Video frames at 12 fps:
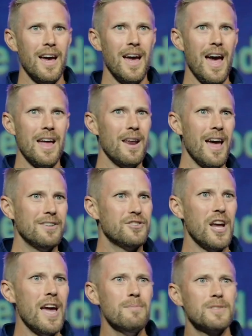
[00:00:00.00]
And
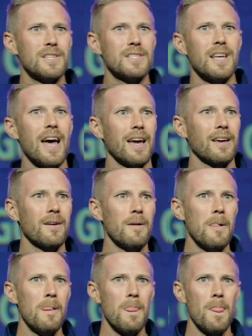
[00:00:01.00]
James is saying,
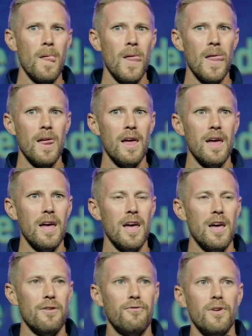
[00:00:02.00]

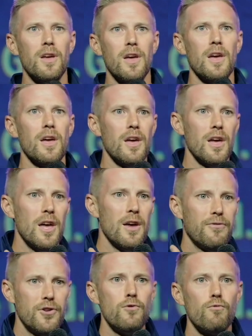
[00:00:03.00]

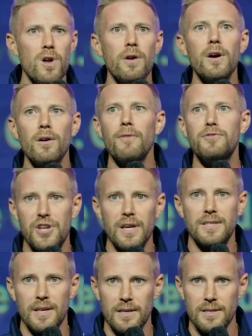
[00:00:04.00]
if you really love
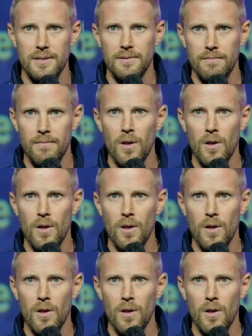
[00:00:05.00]
Jesus,